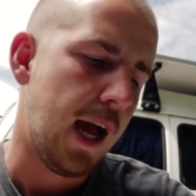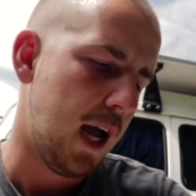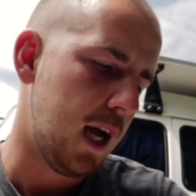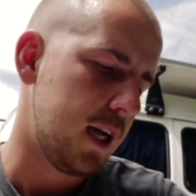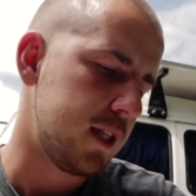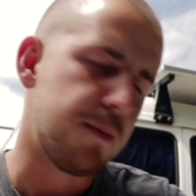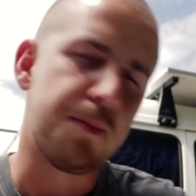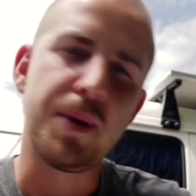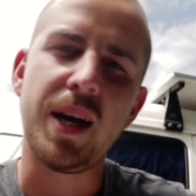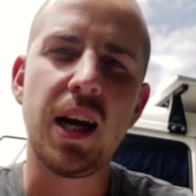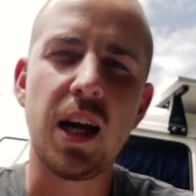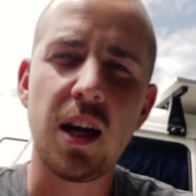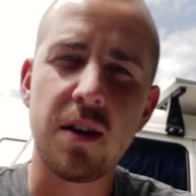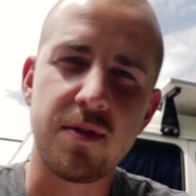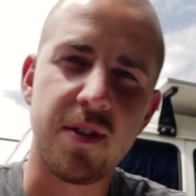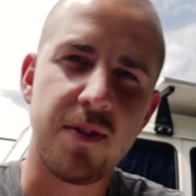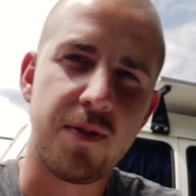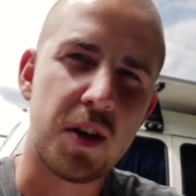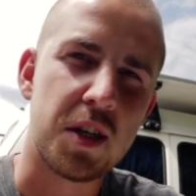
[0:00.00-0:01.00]
At the beginning
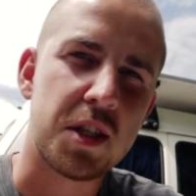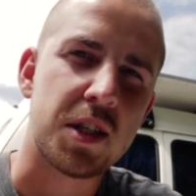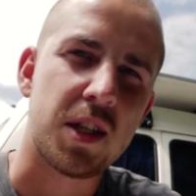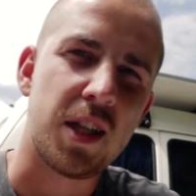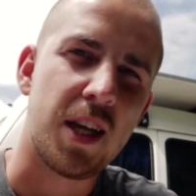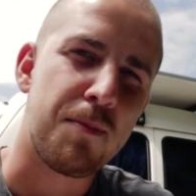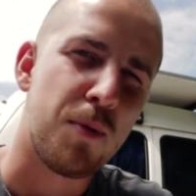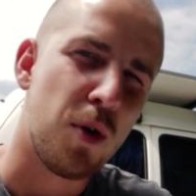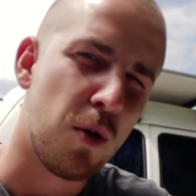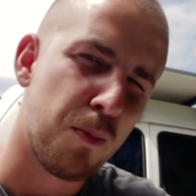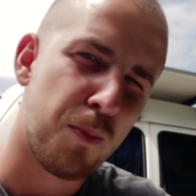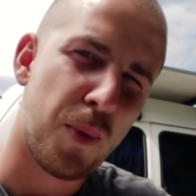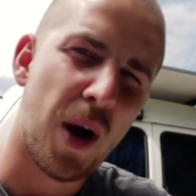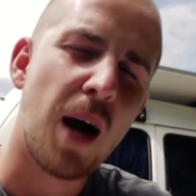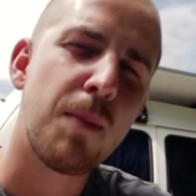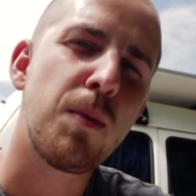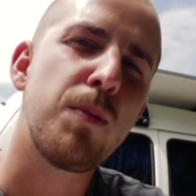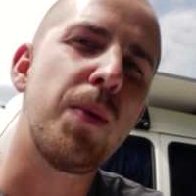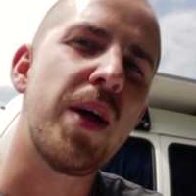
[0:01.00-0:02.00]
of the first clip, you
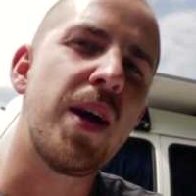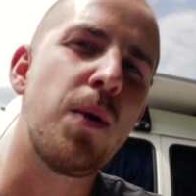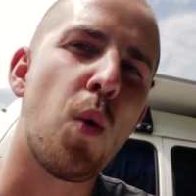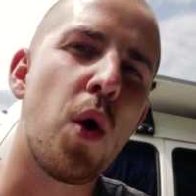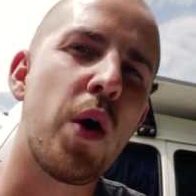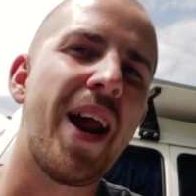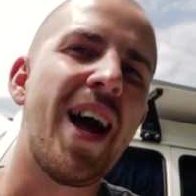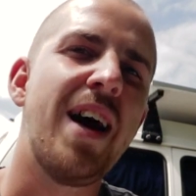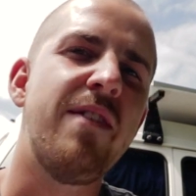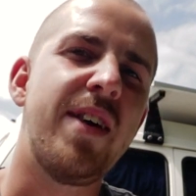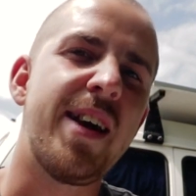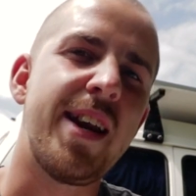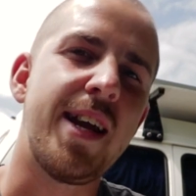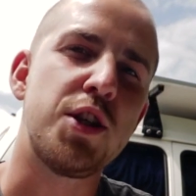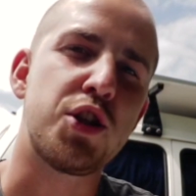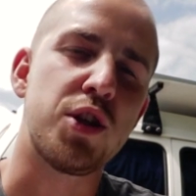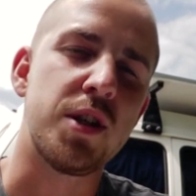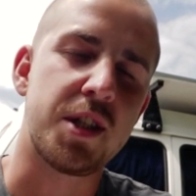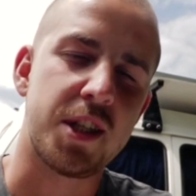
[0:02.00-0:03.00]
probably won't have
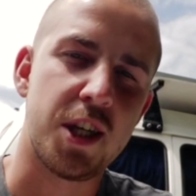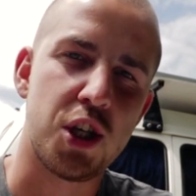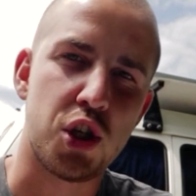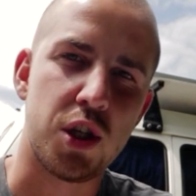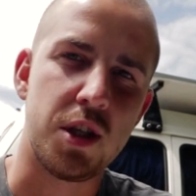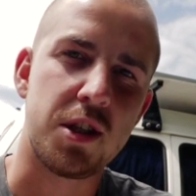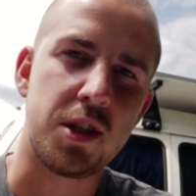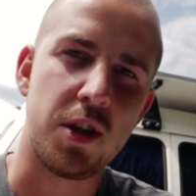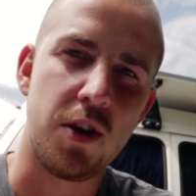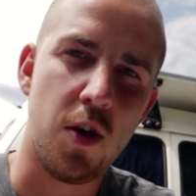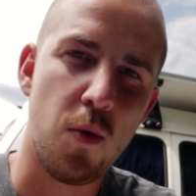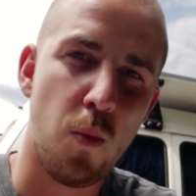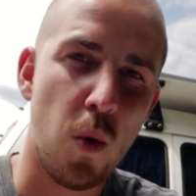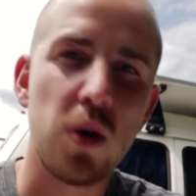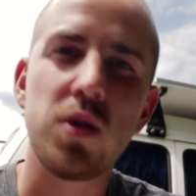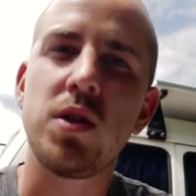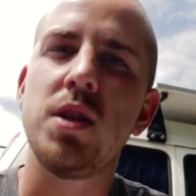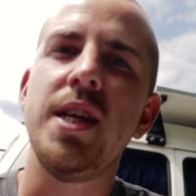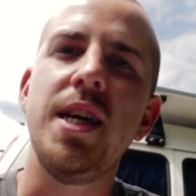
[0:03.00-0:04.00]
any transition, so you
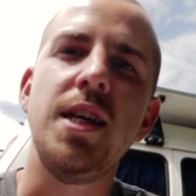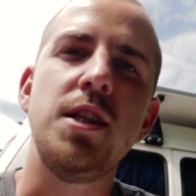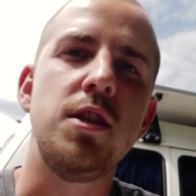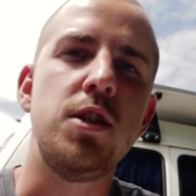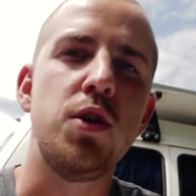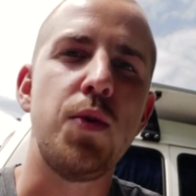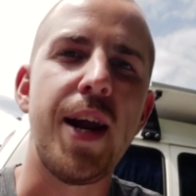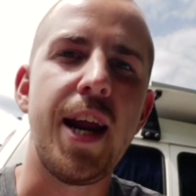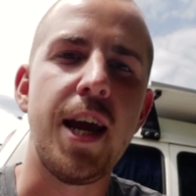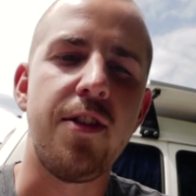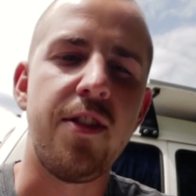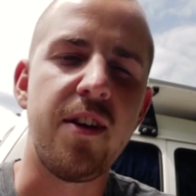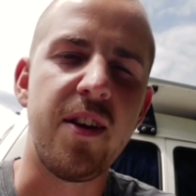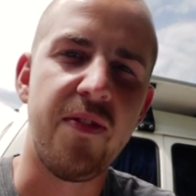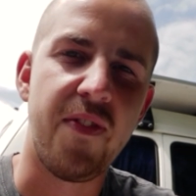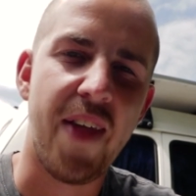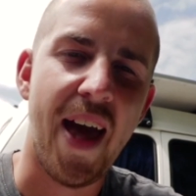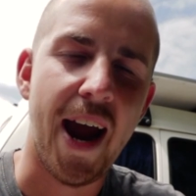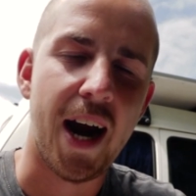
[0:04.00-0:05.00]
won't need to do
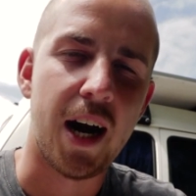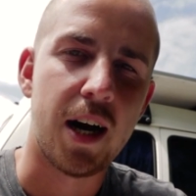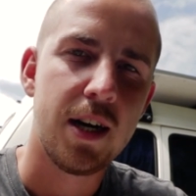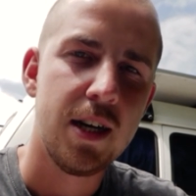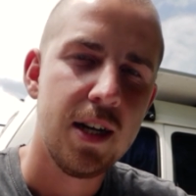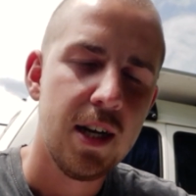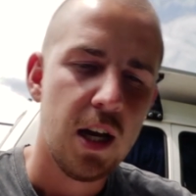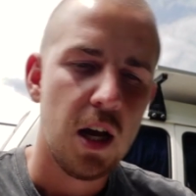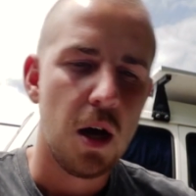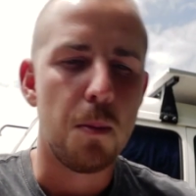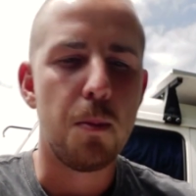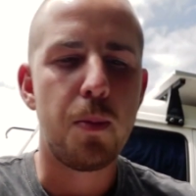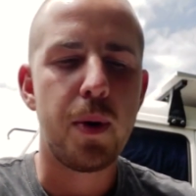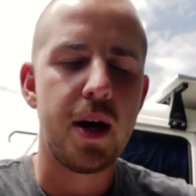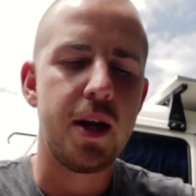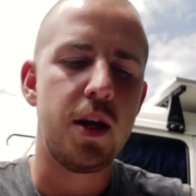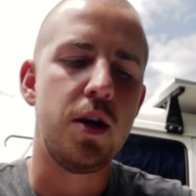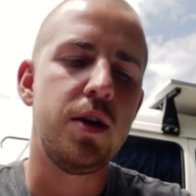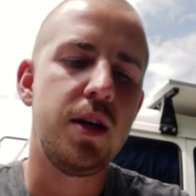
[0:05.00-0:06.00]
anything there.
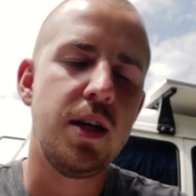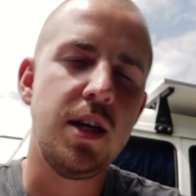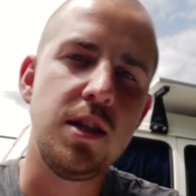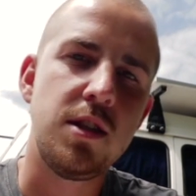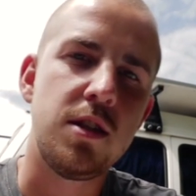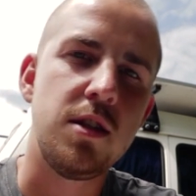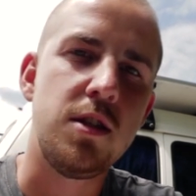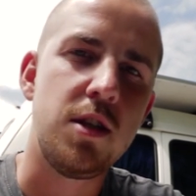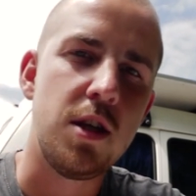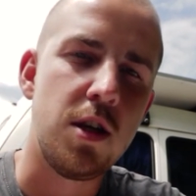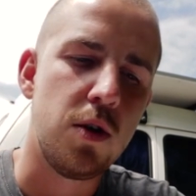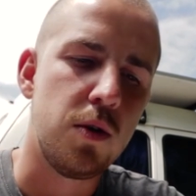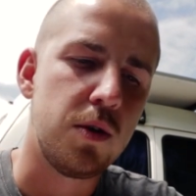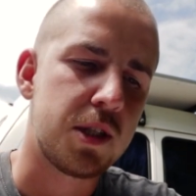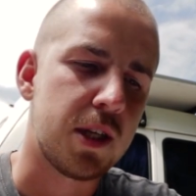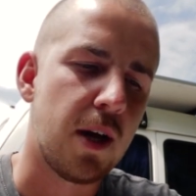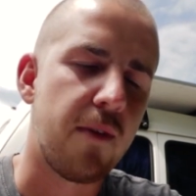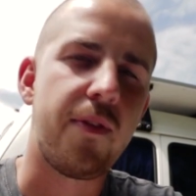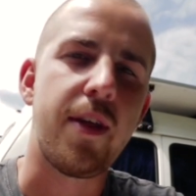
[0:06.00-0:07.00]
But you need to do
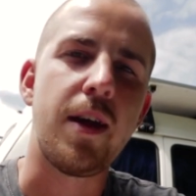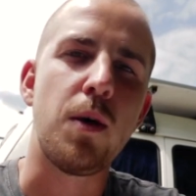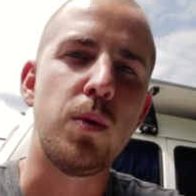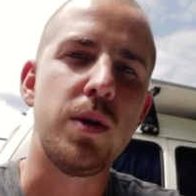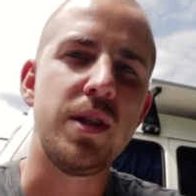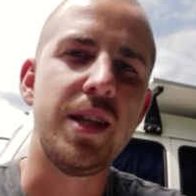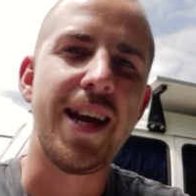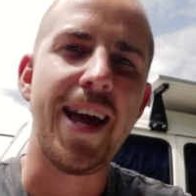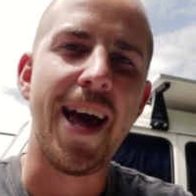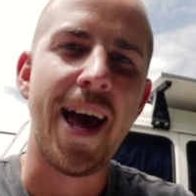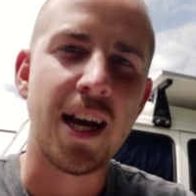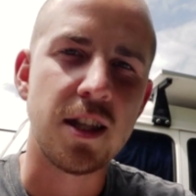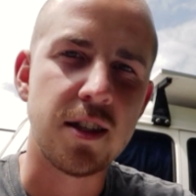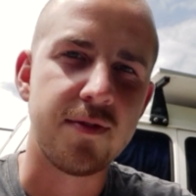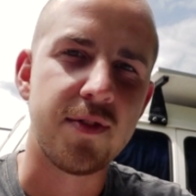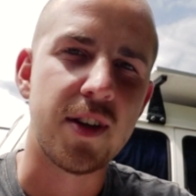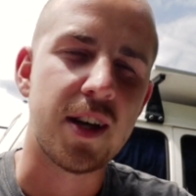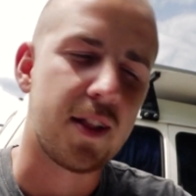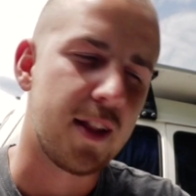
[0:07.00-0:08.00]
something with the end
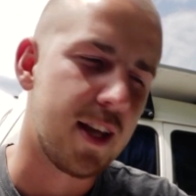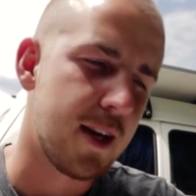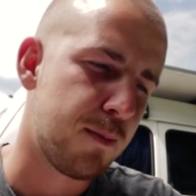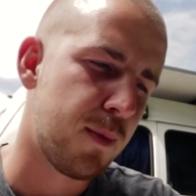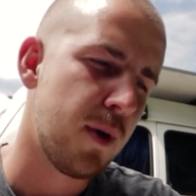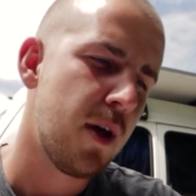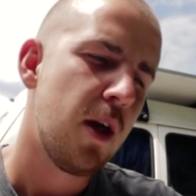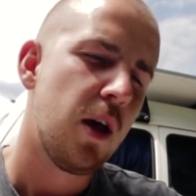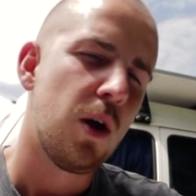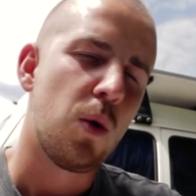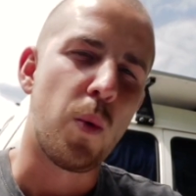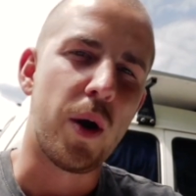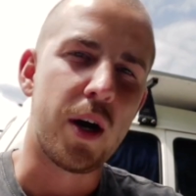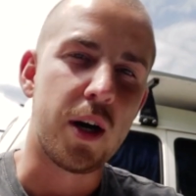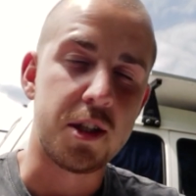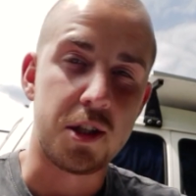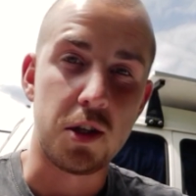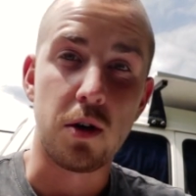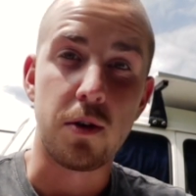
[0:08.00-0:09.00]
of the clip,
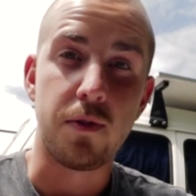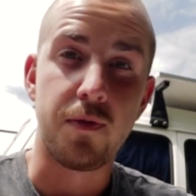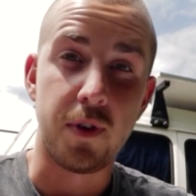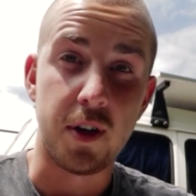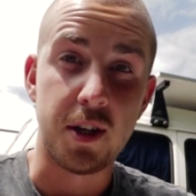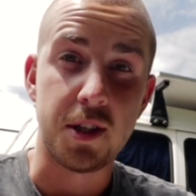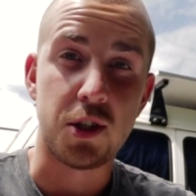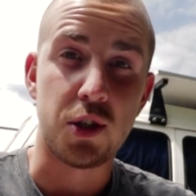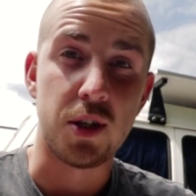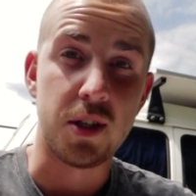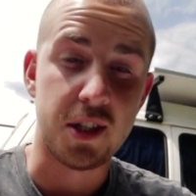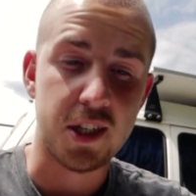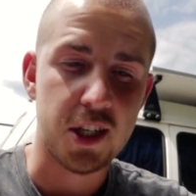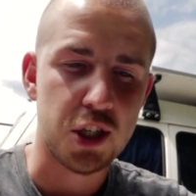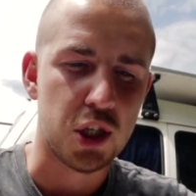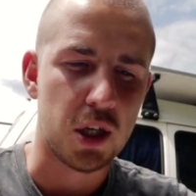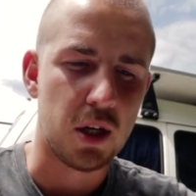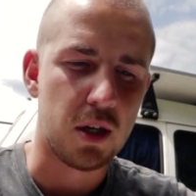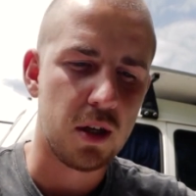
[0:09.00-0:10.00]
where is your first
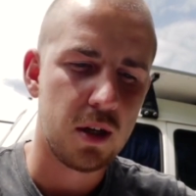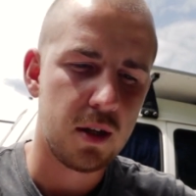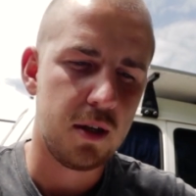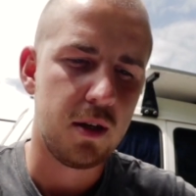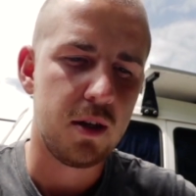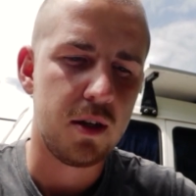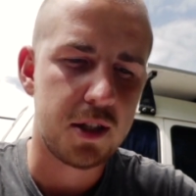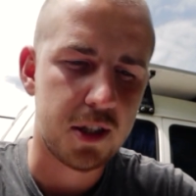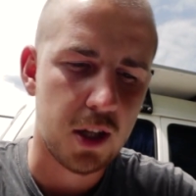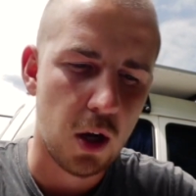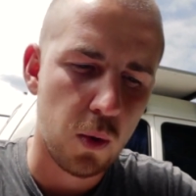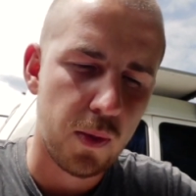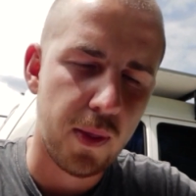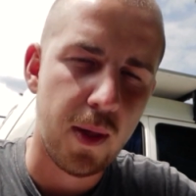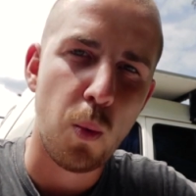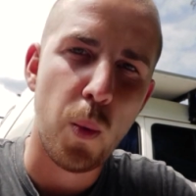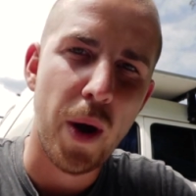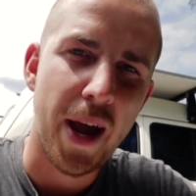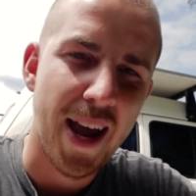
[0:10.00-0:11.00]
transition. So
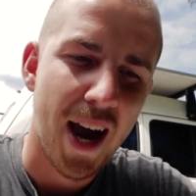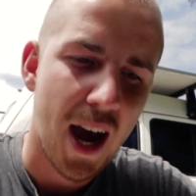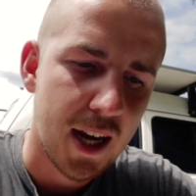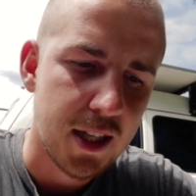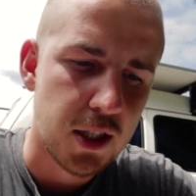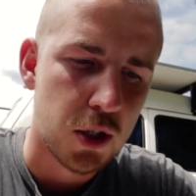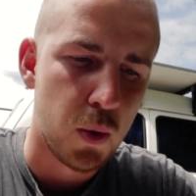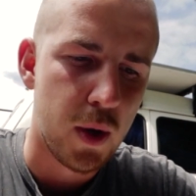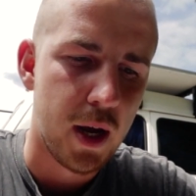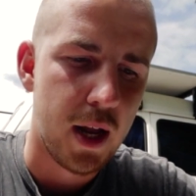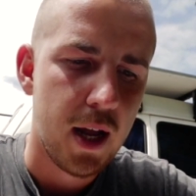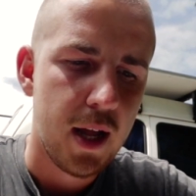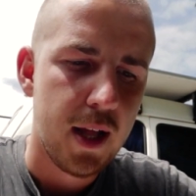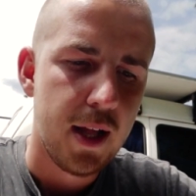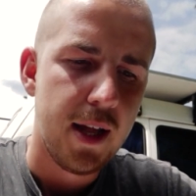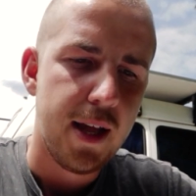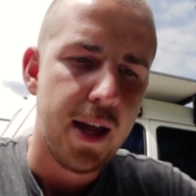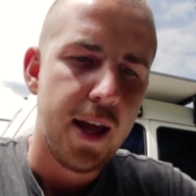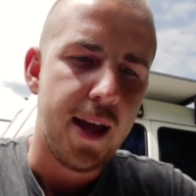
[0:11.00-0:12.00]
the way I do it
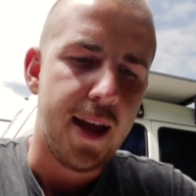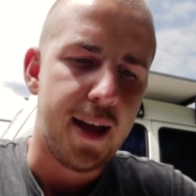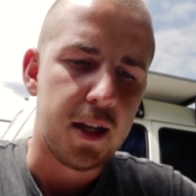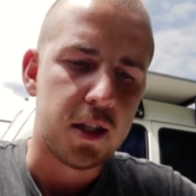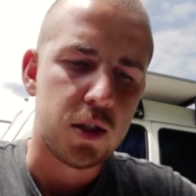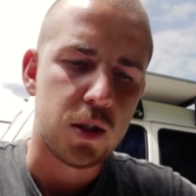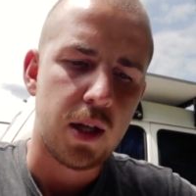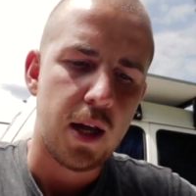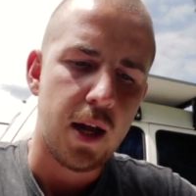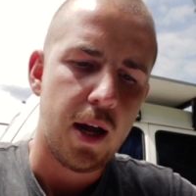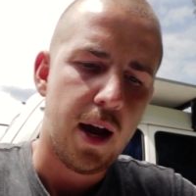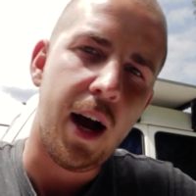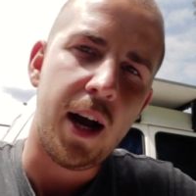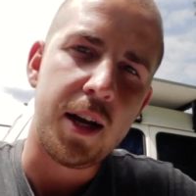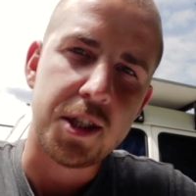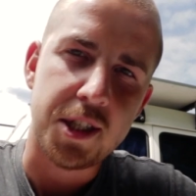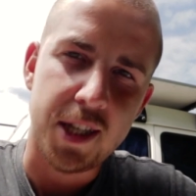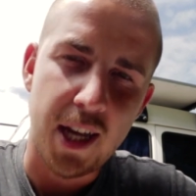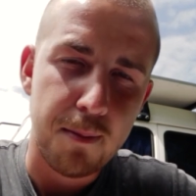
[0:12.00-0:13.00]
is
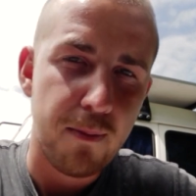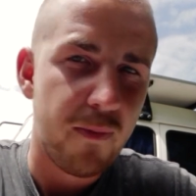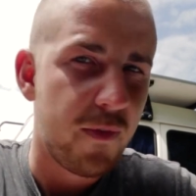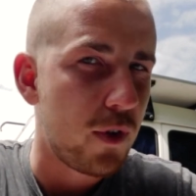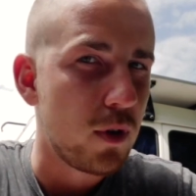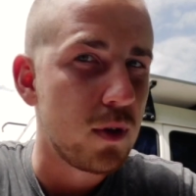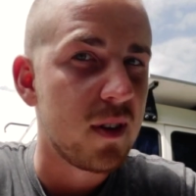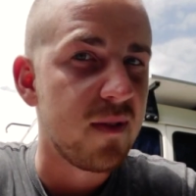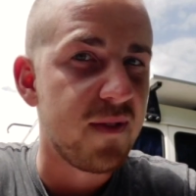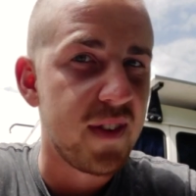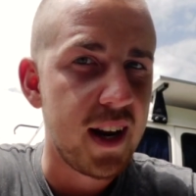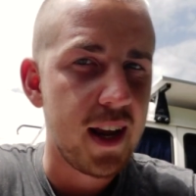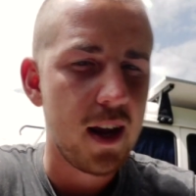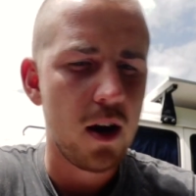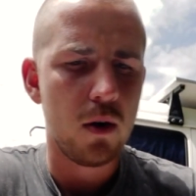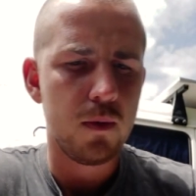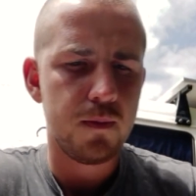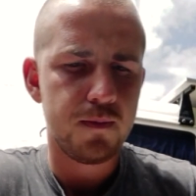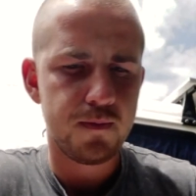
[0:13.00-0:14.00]
I skim through the video,